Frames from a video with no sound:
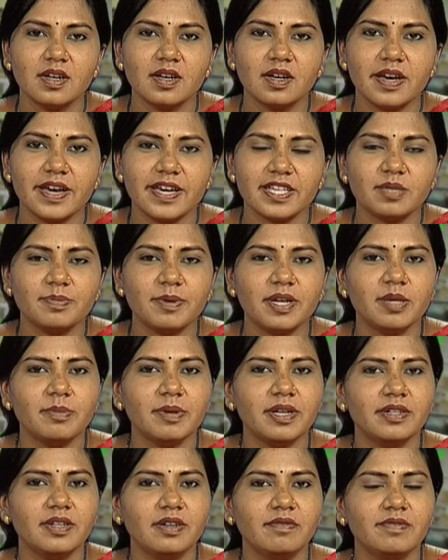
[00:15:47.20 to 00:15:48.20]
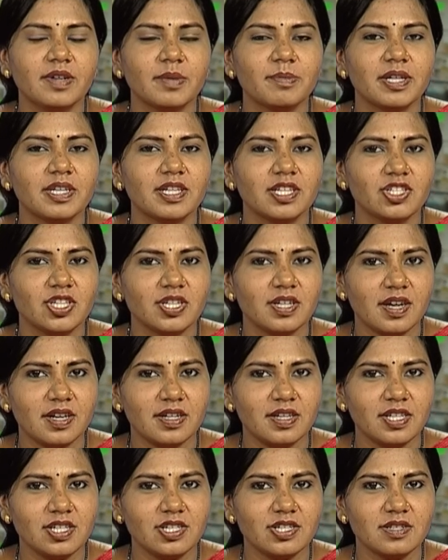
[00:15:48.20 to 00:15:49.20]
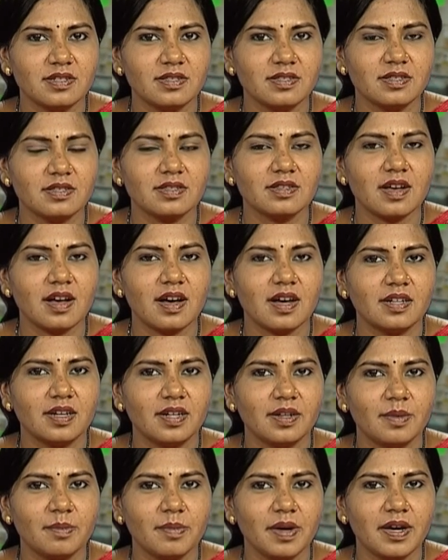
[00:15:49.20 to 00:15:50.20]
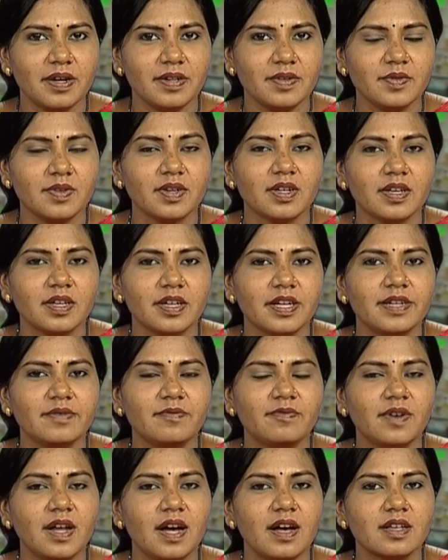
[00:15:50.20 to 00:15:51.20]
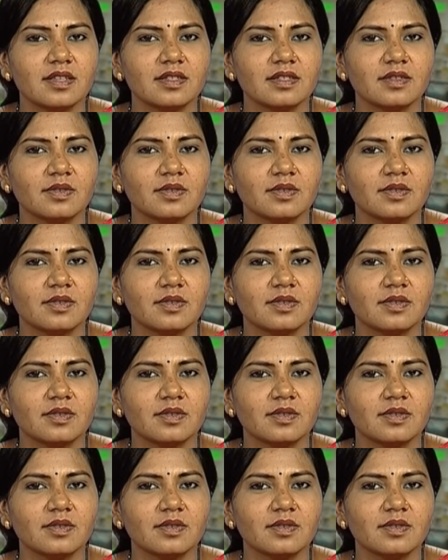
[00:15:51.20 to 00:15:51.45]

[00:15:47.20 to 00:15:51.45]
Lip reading: Experimental fermentation conditions are determined in flask